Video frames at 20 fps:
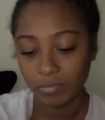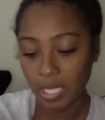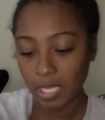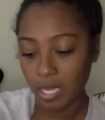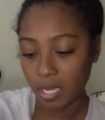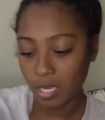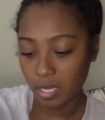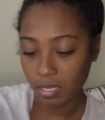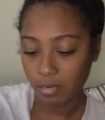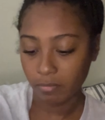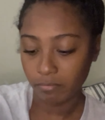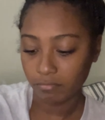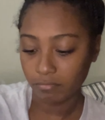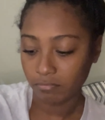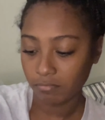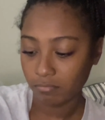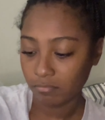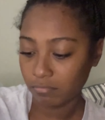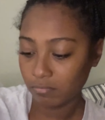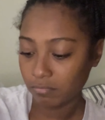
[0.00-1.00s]
um,
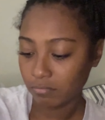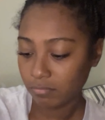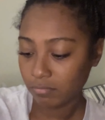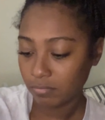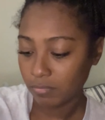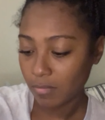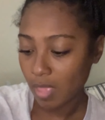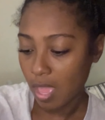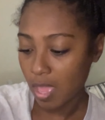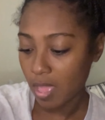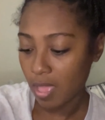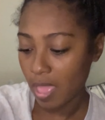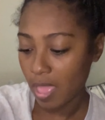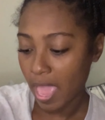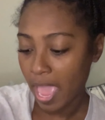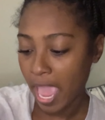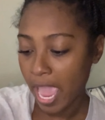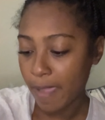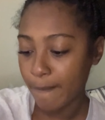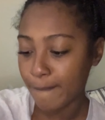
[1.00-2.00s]

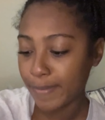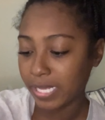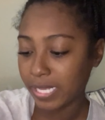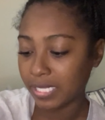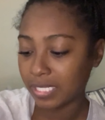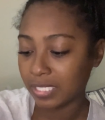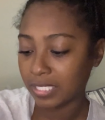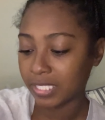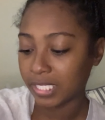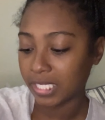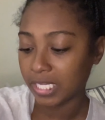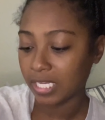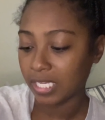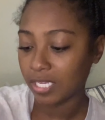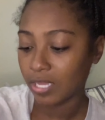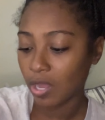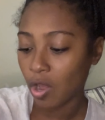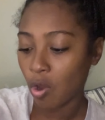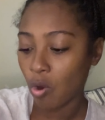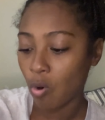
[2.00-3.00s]

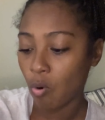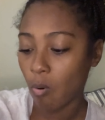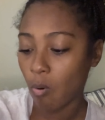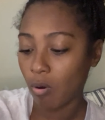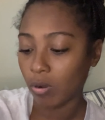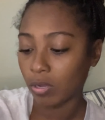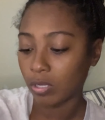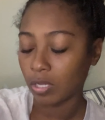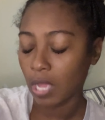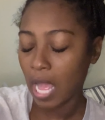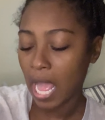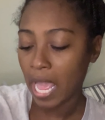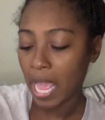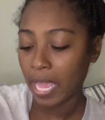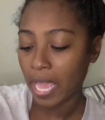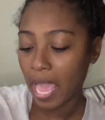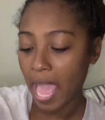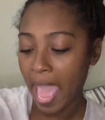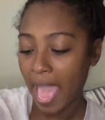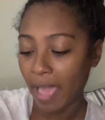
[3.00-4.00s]
ABZO
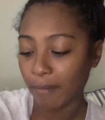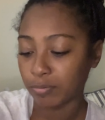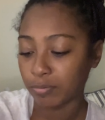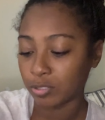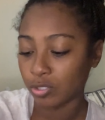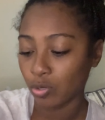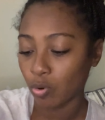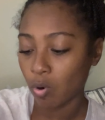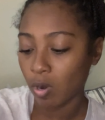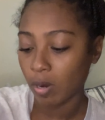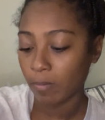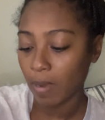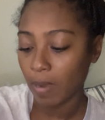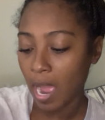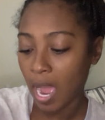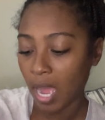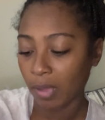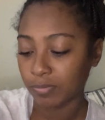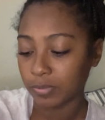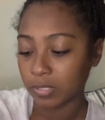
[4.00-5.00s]
absorb
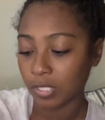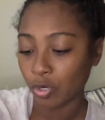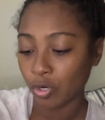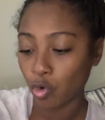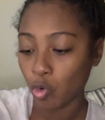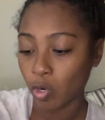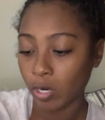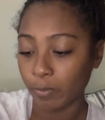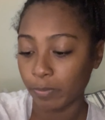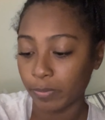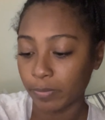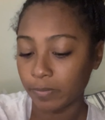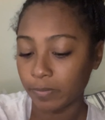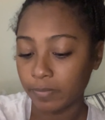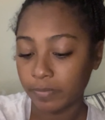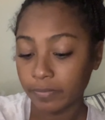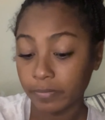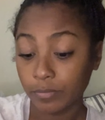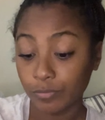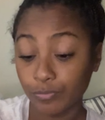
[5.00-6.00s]
absorb
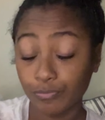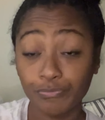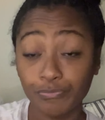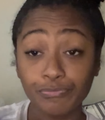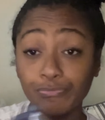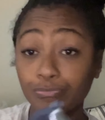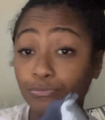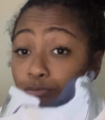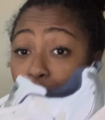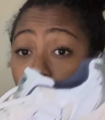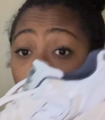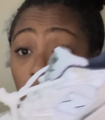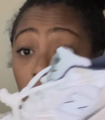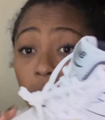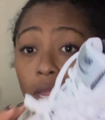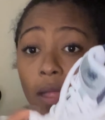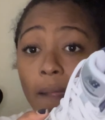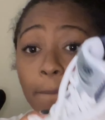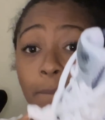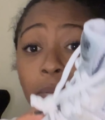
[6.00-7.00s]

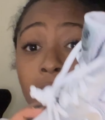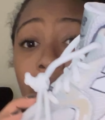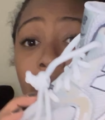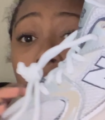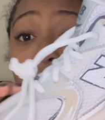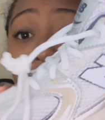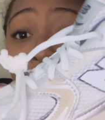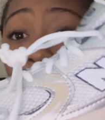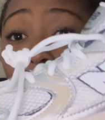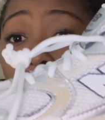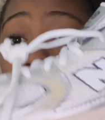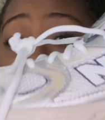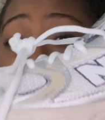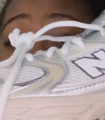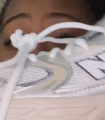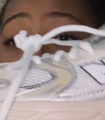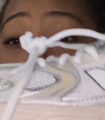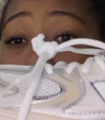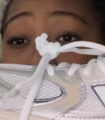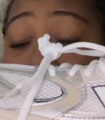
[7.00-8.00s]
but yeah, so these are
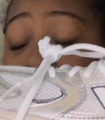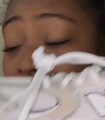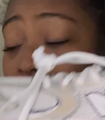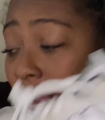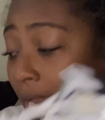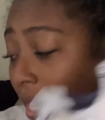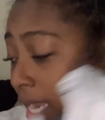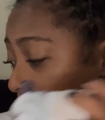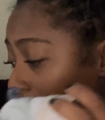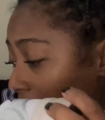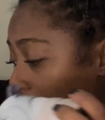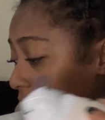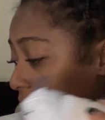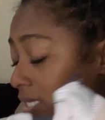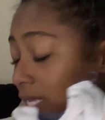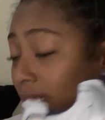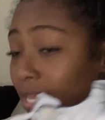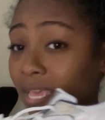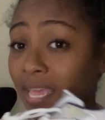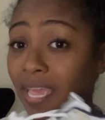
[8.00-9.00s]
the ones that I got.
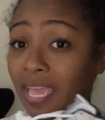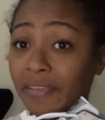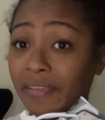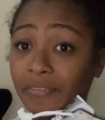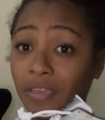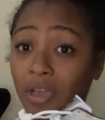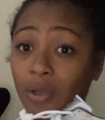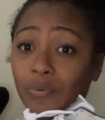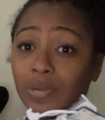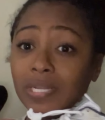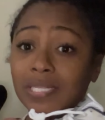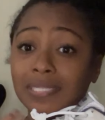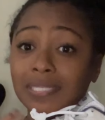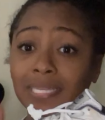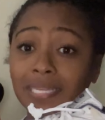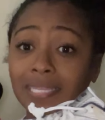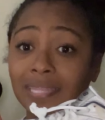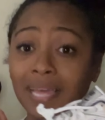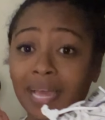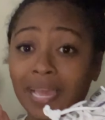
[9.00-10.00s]
If y'all wanna
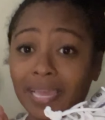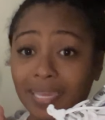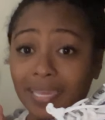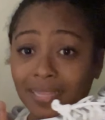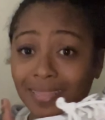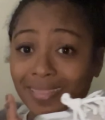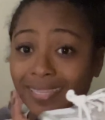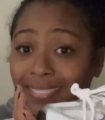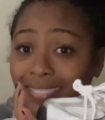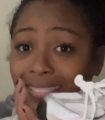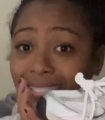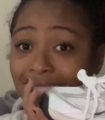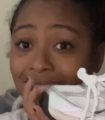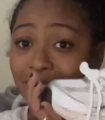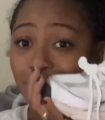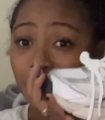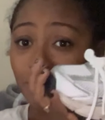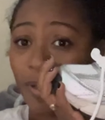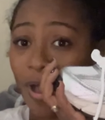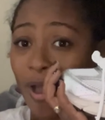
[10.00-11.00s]
see, like, this is
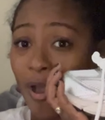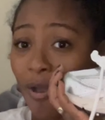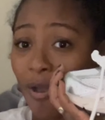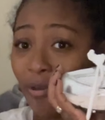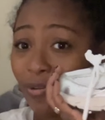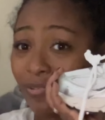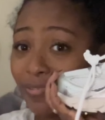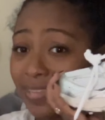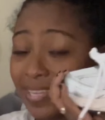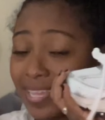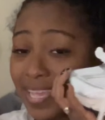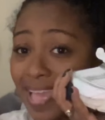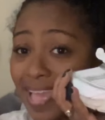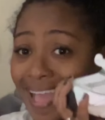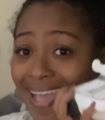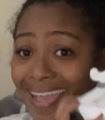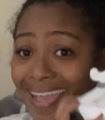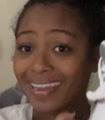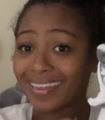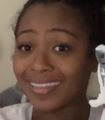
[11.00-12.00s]
small. I
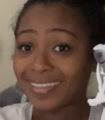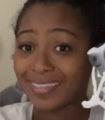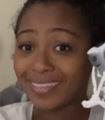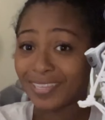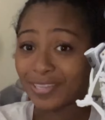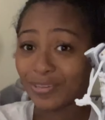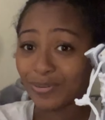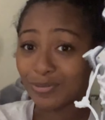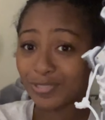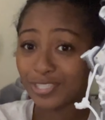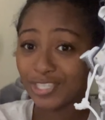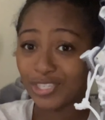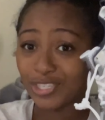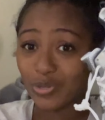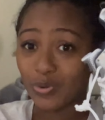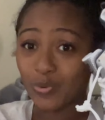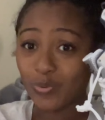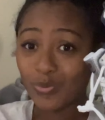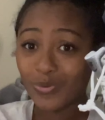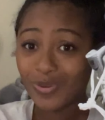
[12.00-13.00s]
a little
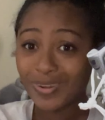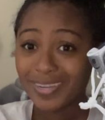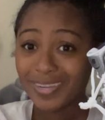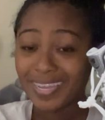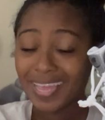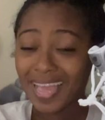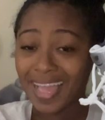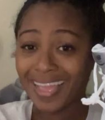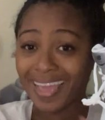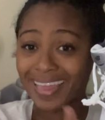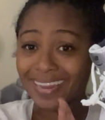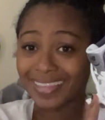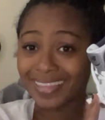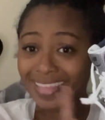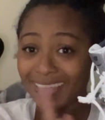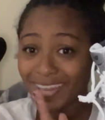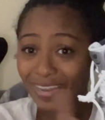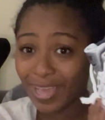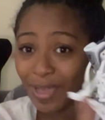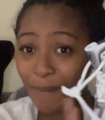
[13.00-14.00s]
shoe. I got a,
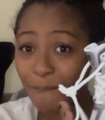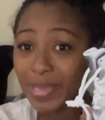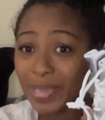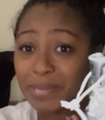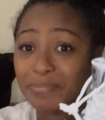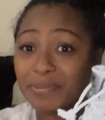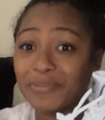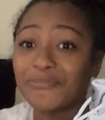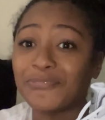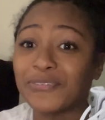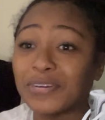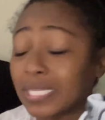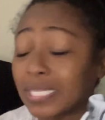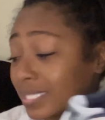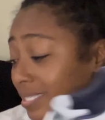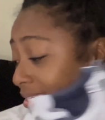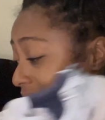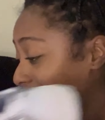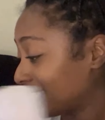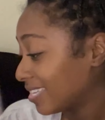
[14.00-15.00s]
little a baby foot,
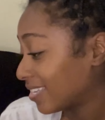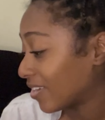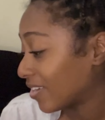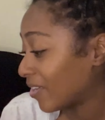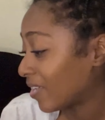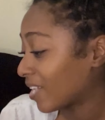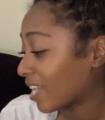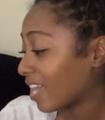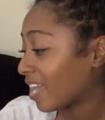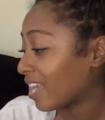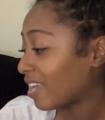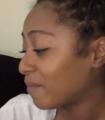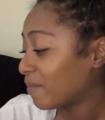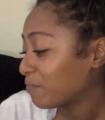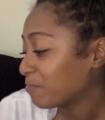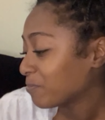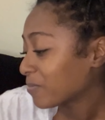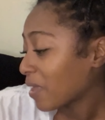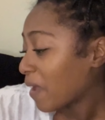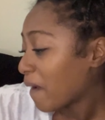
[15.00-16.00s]
okay?
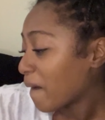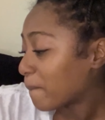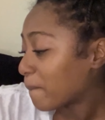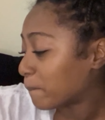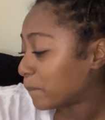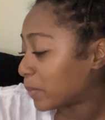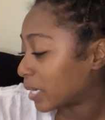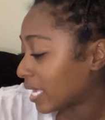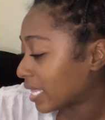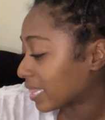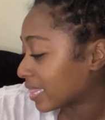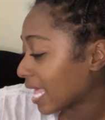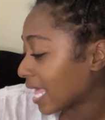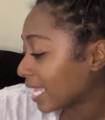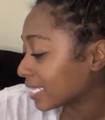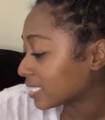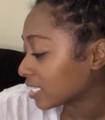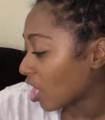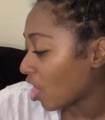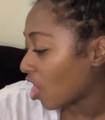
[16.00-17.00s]
But
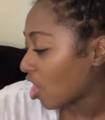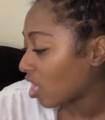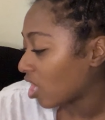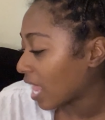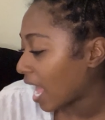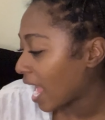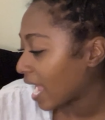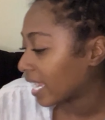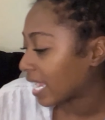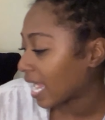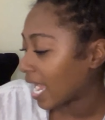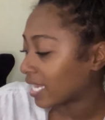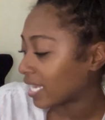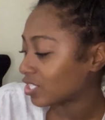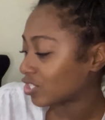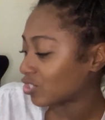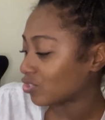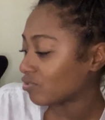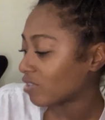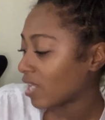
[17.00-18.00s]
that's all I
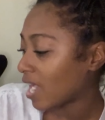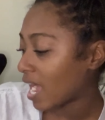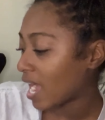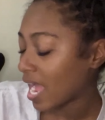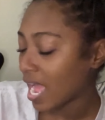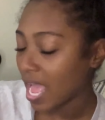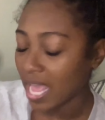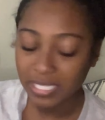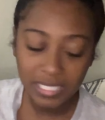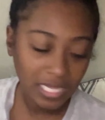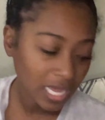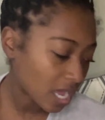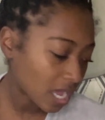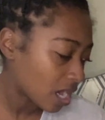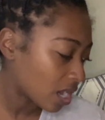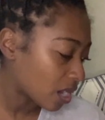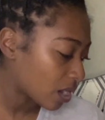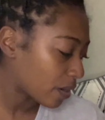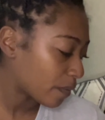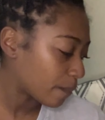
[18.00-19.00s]
got, you guys.
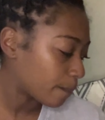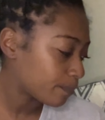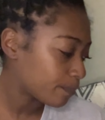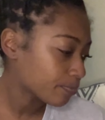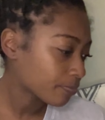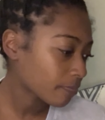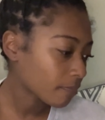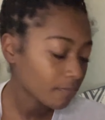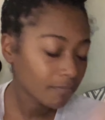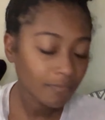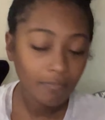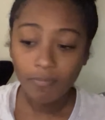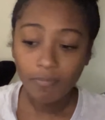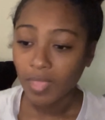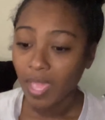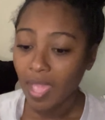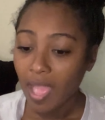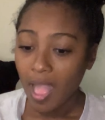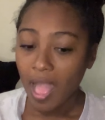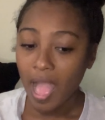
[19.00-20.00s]
Um,
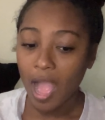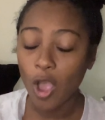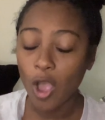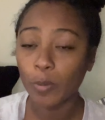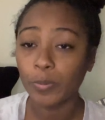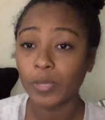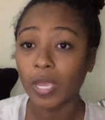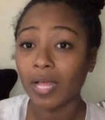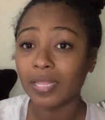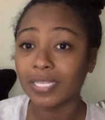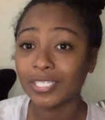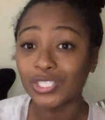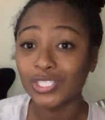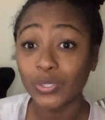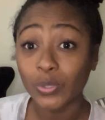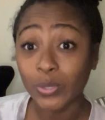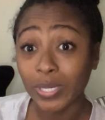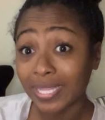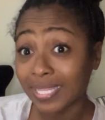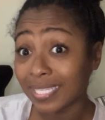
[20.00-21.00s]
I hope y'all
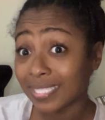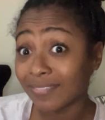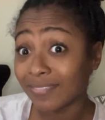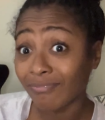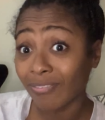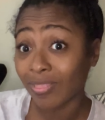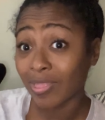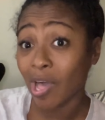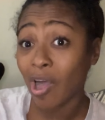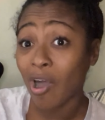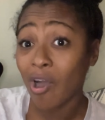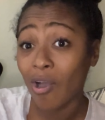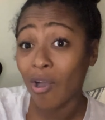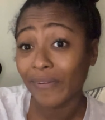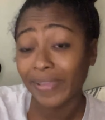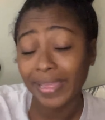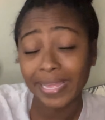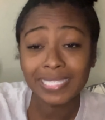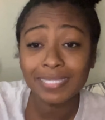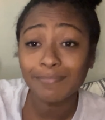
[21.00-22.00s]
enjoyed this vlog
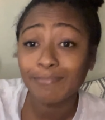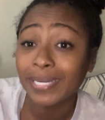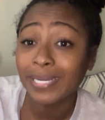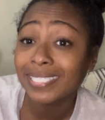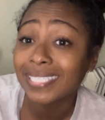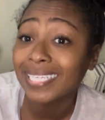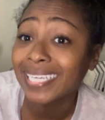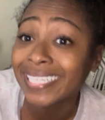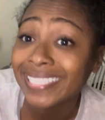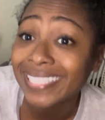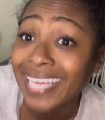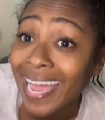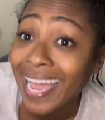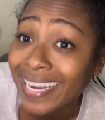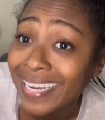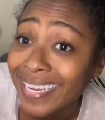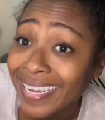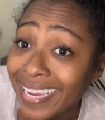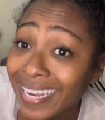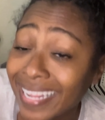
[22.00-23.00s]
as much as I
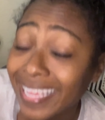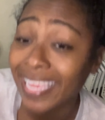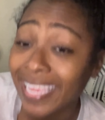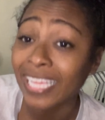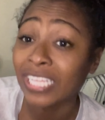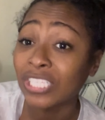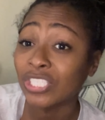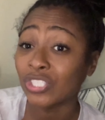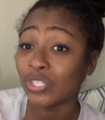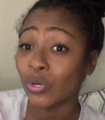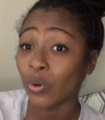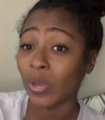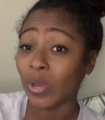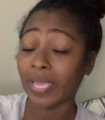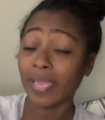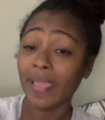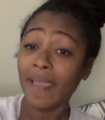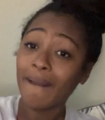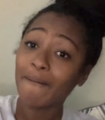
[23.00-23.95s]
did enjoy